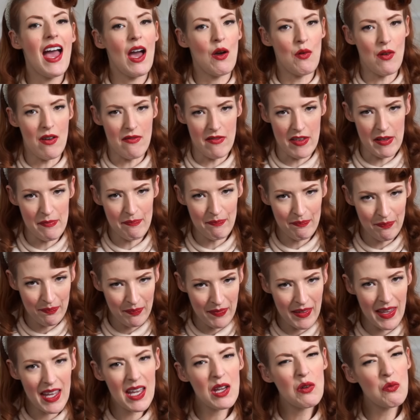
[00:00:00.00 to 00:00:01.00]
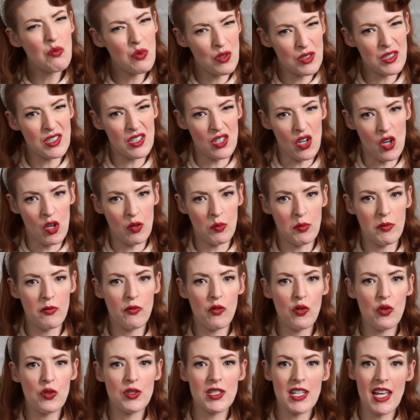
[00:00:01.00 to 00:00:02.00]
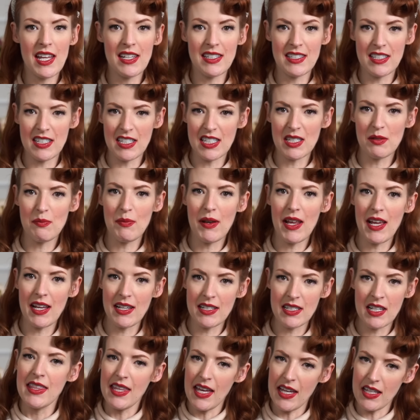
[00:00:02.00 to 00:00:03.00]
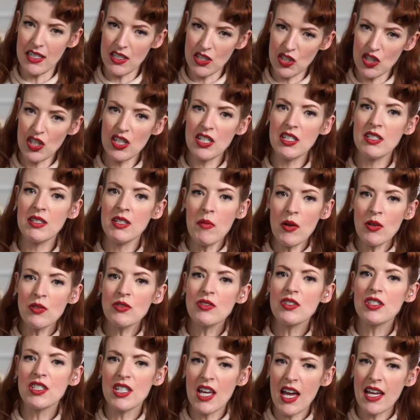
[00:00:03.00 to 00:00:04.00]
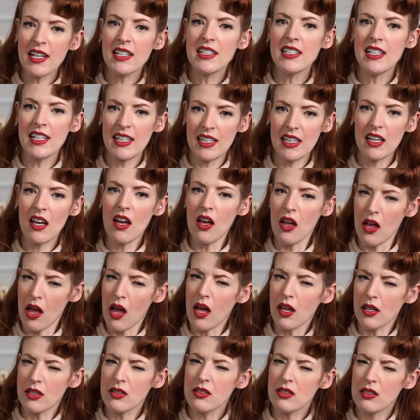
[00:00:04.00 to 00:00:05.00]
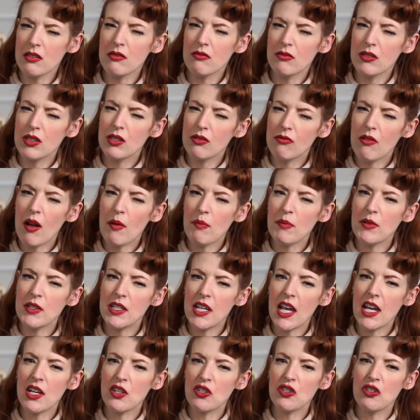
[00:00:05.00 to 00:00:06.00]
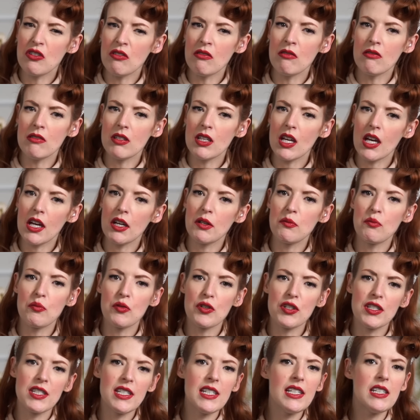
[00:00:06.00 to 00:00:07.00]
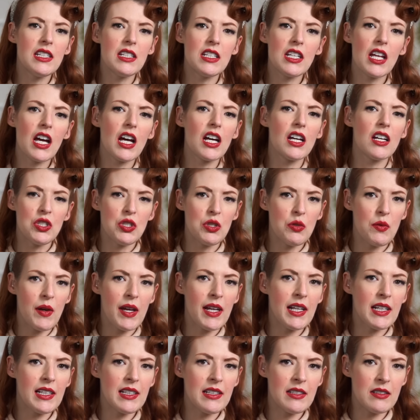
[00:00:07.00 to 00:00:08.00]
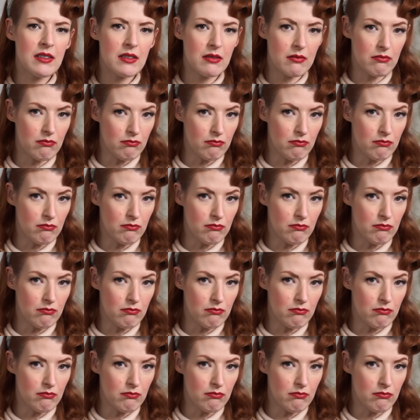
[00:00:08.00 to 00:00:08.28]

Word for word: However, it wasn't long before Hortense displayed that she'd most certainly earned the reputation that had preceded her to England.